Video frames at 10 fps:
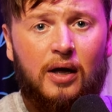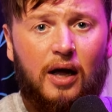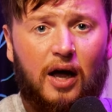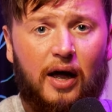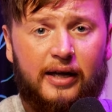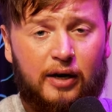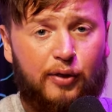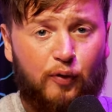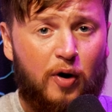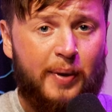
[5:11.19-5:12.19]
Are you going to
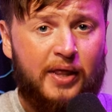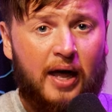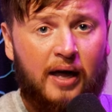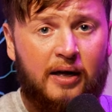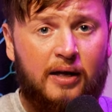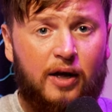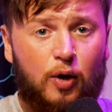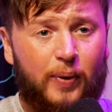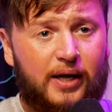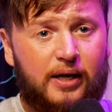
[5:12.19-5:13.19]
throw him in there?
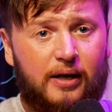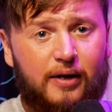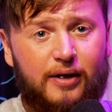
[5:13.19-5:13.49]
Are we